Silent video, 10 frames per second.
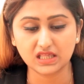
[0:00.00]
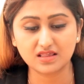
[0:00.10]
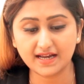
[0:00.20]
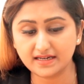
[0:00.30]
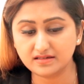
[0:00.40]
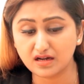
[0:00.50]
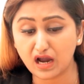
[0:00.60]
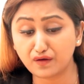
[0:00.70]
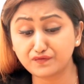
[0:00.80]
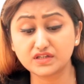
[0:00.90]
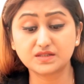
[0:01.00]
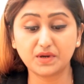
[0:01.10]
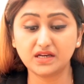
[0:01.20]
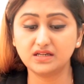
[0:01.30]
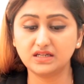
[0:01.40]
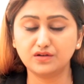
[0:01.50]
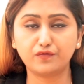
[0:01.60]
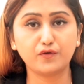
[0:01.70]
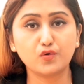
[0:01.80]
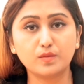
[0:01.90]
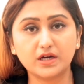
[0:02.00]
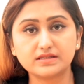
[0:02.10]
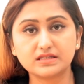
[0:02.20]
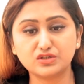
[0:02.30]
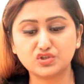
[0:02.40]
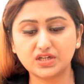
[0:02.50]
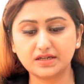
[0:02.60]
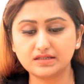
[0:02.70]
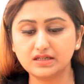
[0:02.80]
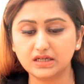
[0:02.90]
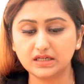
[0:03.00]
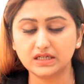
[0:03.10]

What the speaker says: Then, after spending a few months in jail,